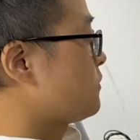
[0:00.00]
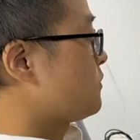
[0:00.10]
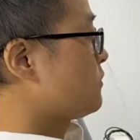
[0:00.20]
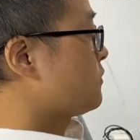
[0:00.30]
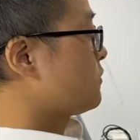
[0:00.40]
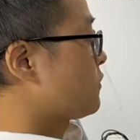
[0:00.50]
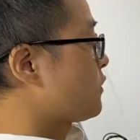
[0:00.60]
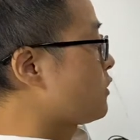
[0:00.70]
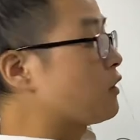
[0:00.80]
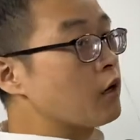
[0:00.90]
Okay.
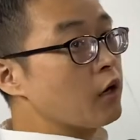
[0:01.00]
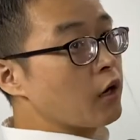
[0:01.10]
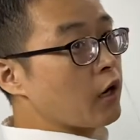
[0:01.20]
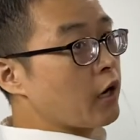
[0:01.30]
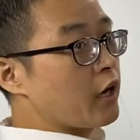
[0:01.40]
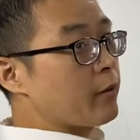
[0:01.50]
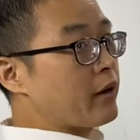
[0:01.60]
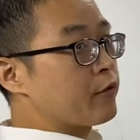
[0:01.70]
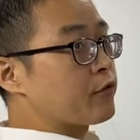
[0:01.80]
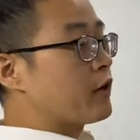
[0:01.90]
Hi, my friend.